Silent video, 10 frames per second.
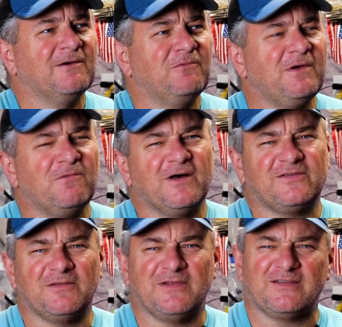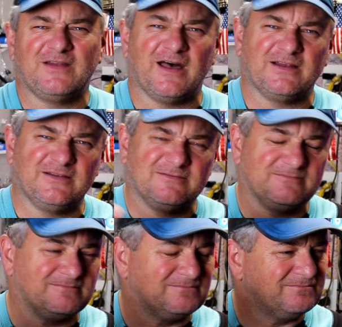We want something that's not
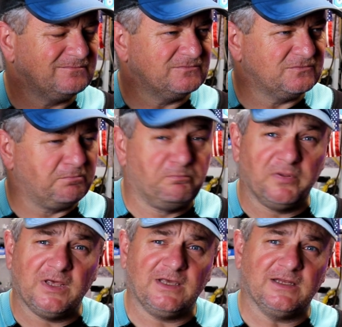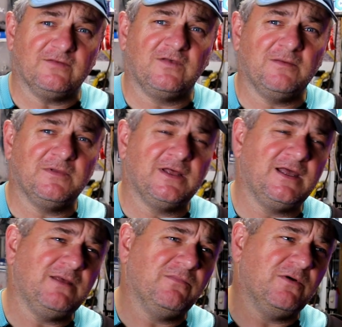big and intimidating,